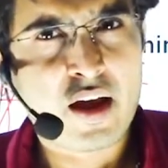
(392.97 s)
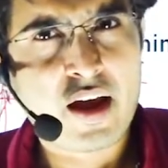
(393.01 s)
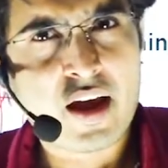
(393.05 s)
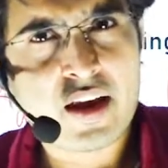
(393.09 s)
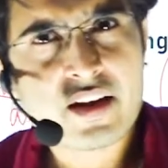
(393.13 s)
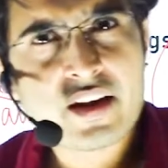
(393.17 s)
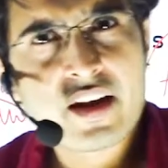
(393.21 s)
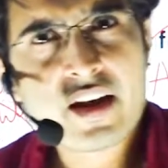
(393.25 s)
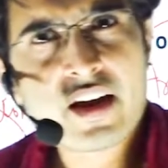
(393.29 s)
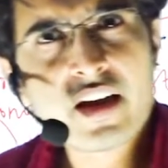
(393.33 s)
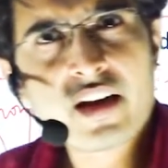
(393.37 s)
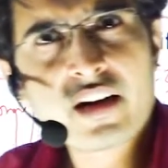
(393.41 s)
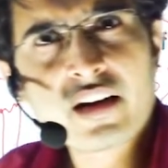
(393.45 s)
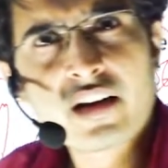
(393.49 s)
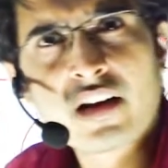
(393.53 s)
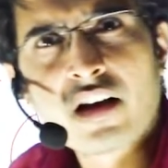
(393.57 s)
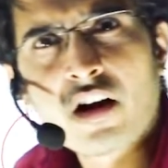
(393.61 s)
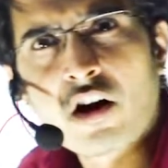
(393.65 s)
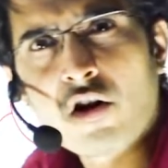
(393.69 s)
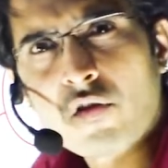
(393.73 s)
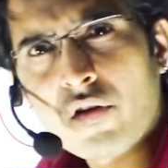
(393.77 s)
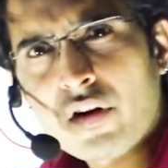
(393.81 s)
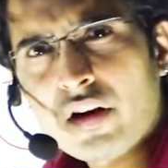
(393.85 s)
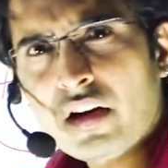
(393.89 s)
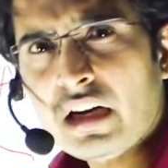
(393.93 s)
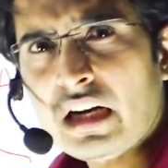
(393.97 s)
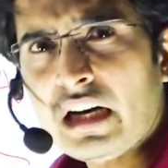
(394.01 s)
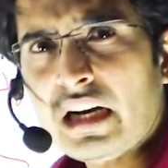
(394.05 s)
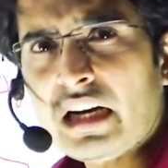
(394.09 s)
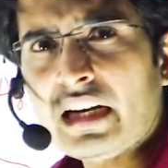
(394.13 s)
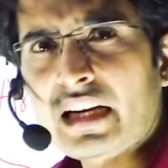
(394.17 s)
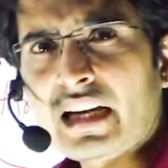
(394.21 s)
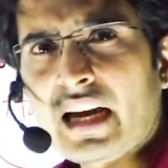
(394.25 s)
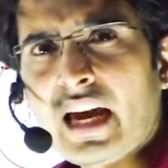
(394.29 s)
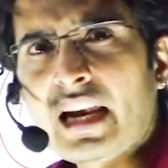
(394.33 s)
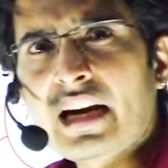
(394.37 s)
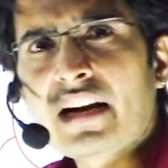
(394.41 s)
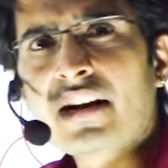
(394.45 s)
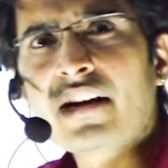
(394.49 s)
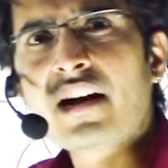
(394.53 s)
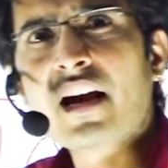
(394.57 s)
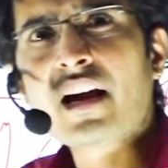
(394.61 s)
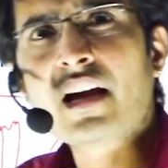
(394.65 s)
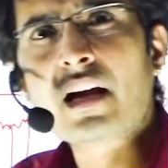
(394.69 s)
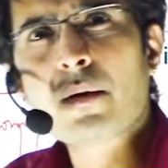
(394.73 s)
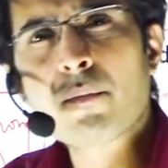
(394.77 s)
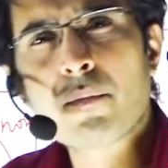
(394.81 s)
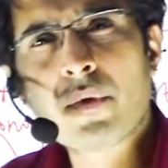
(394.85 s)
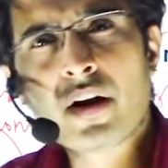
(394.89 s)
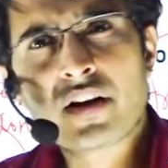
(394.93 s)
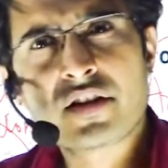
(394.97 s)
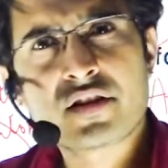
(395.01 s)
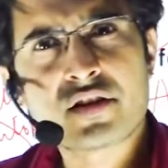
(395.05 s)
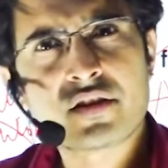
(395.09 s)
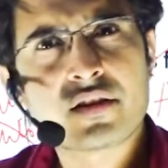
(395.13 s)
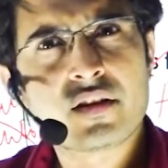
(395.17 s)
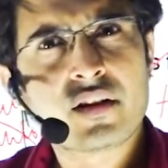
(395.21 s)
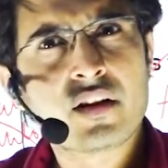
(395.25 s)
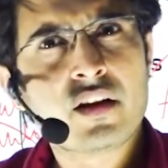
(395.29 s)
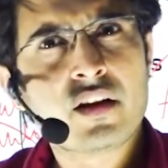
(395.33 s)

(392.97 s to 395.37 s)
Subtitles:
And here governor can recommend